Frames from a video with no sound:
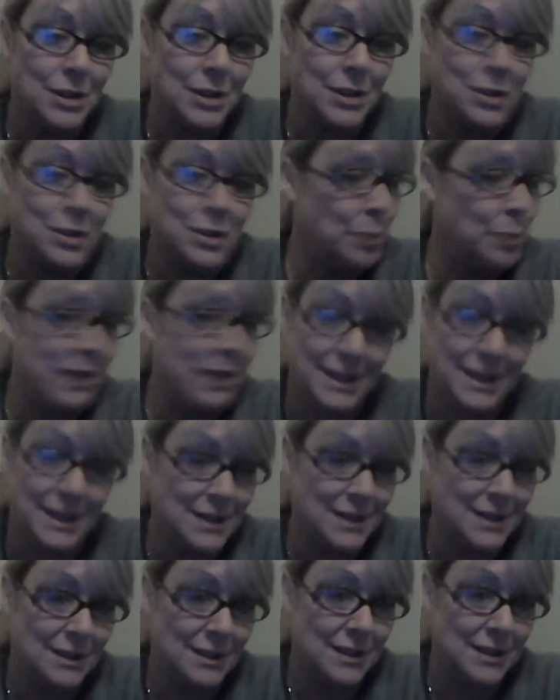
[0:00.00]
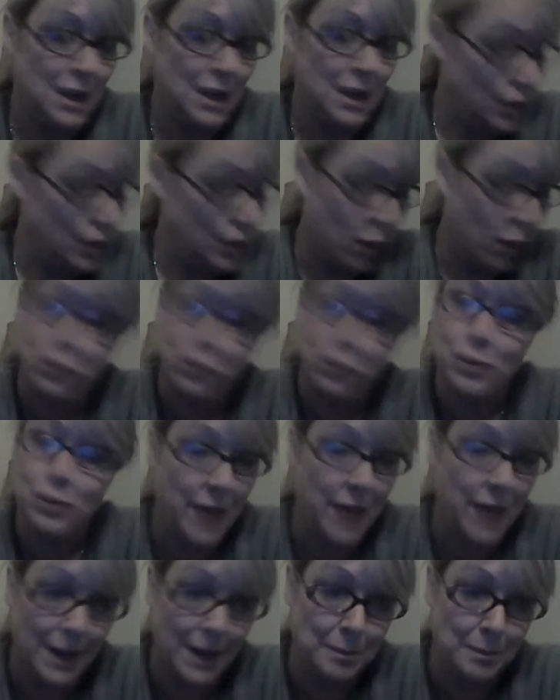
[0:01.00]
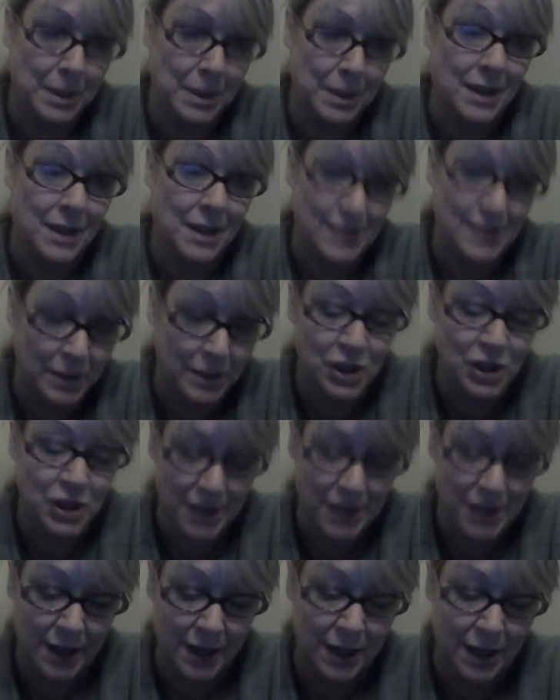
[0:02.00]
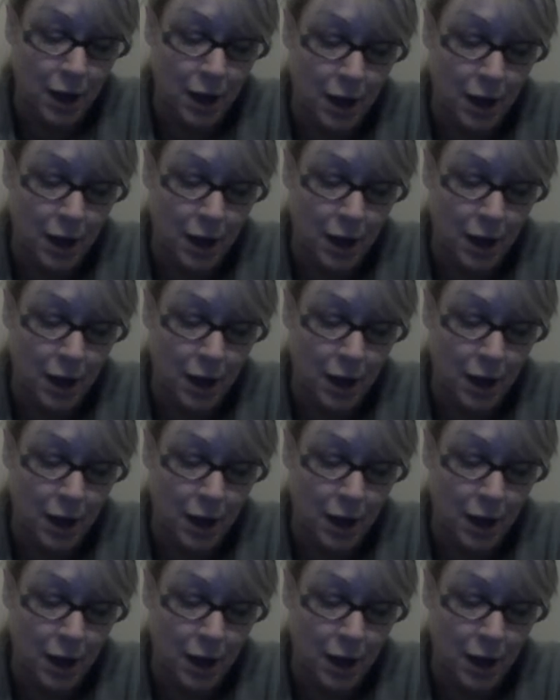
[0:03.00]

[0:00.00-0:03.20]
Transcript: So please, don't do that. Because let me just tell you,